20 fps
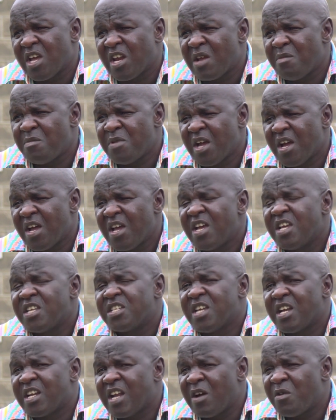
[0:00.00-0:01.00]
Arabia.
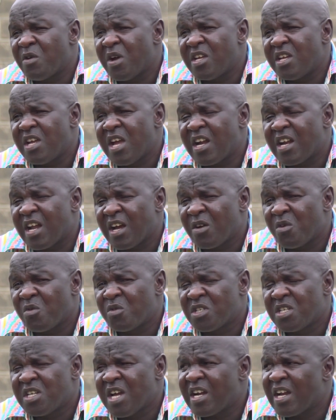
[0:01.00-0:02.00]
She
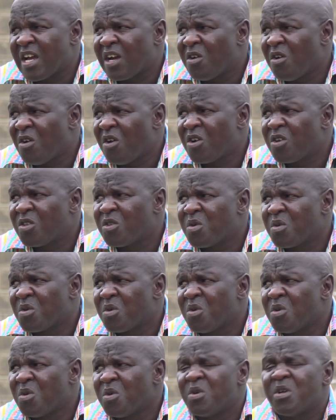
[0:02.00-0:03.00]
undergone
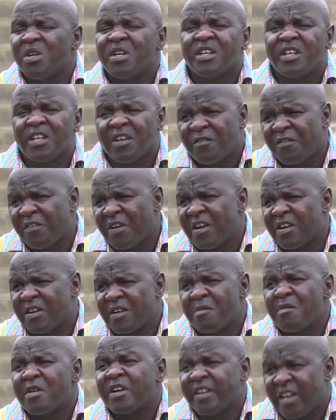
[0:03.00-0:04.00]
through different
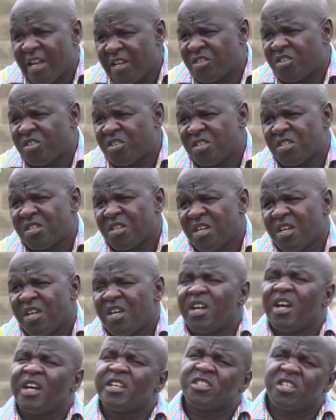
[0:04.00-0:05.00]
tests,
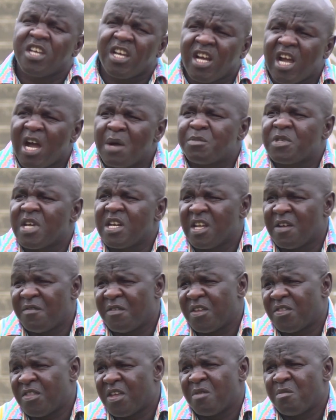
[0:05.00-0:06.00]
checkups, and
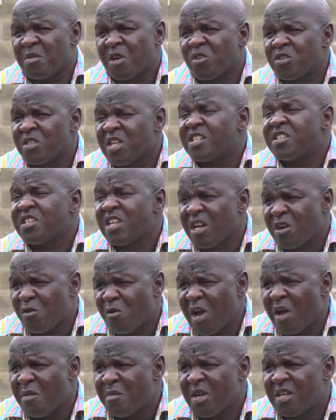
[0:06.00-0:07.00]
everything because that's the
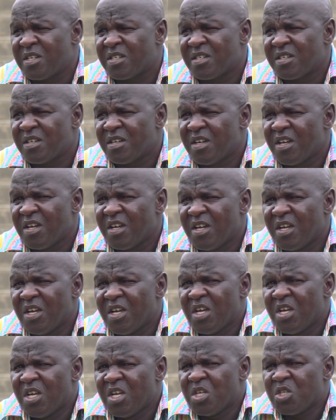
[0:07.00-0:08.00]
requirement.
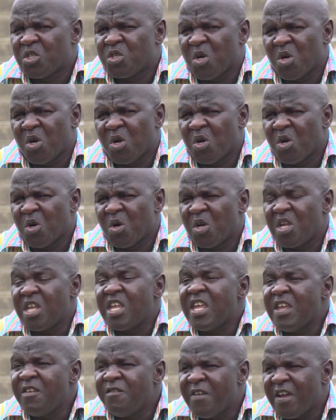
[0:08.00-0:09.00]
So
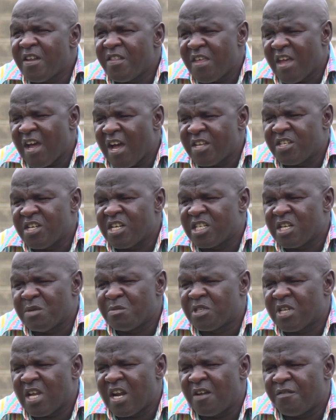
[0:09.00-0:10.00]
even the agent
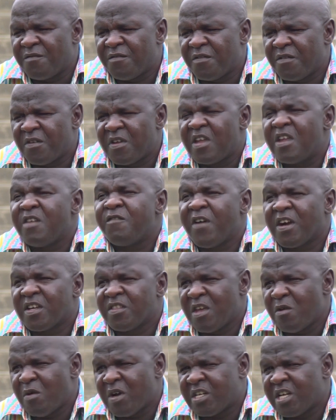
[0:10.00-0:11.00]
himself, in fact,
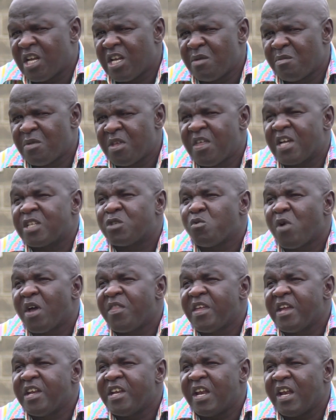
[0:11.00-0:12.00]
they were telling me that's why
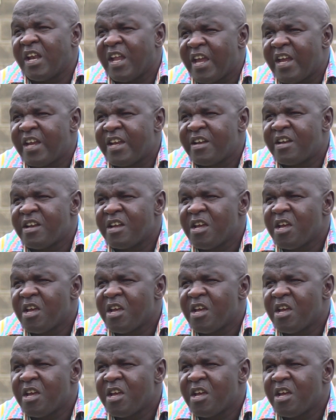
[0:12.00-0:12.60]
they delayed